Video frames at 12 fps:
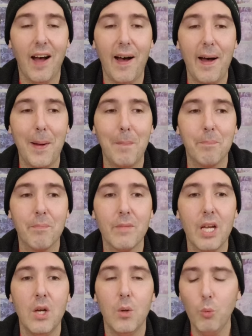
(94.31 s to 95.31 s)
Um,
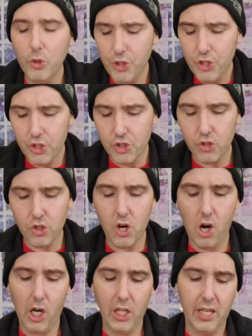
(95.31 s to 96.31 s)
We'll just
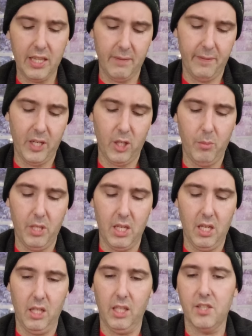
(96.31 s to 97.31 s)
start at the very beginning.